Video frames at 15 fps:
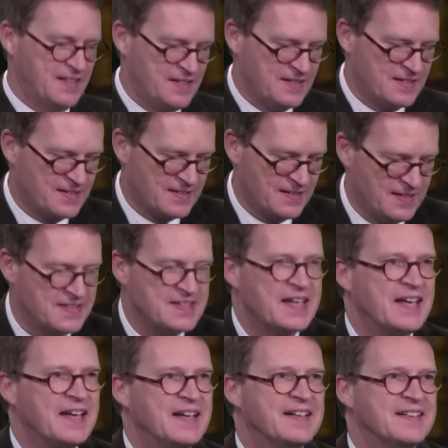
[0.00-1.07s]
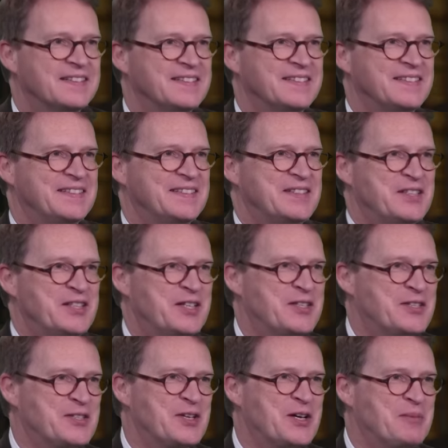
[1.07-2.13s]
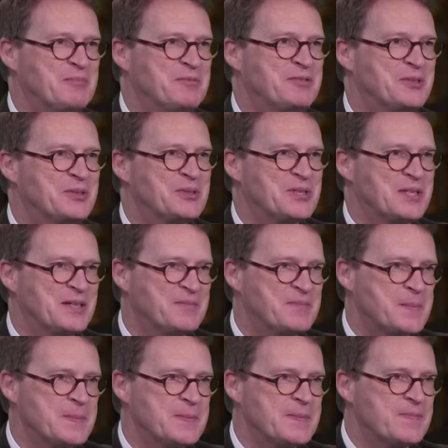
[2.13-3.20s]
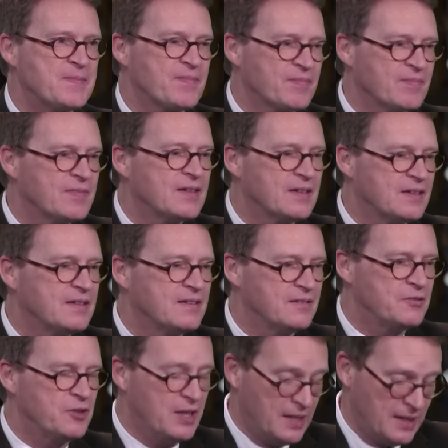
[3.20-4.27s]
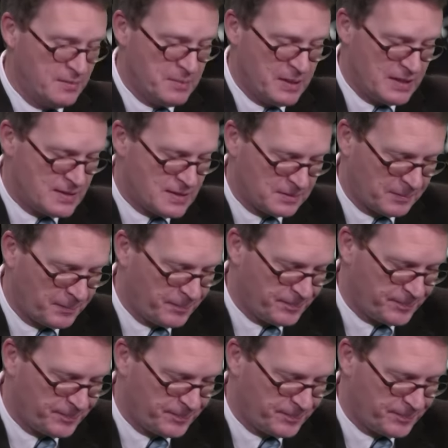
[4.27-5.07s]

is is here in Psalm forty. Yes, and really amazing,